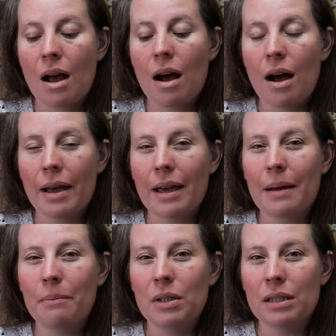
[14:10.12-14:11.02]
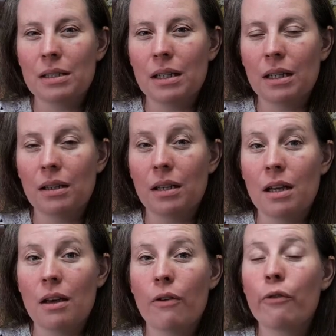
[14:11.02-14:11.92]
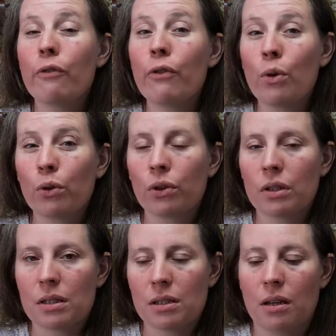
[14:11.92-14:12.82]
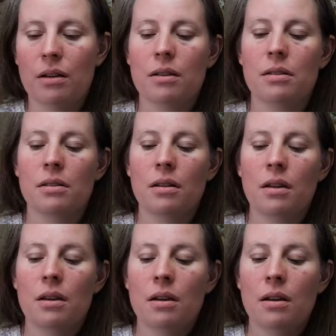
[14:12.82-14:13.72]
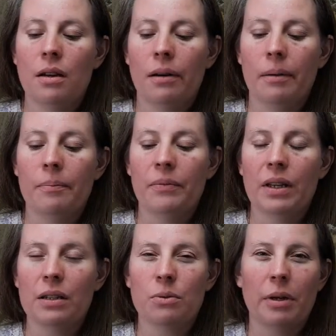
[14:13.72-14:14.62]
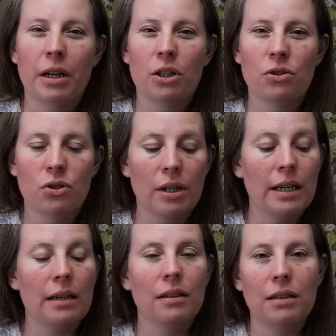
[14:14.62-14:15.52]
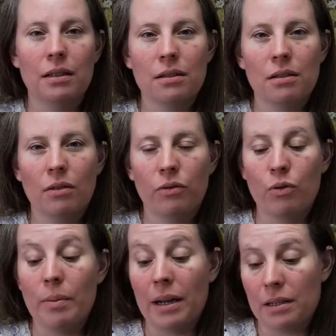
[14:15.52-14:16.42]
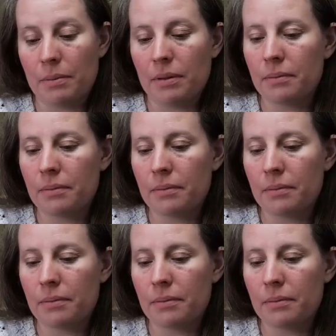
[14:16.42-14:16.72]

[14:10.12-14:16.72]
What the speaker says: I am knitting the 4th size. That is what I usually knit for my husband,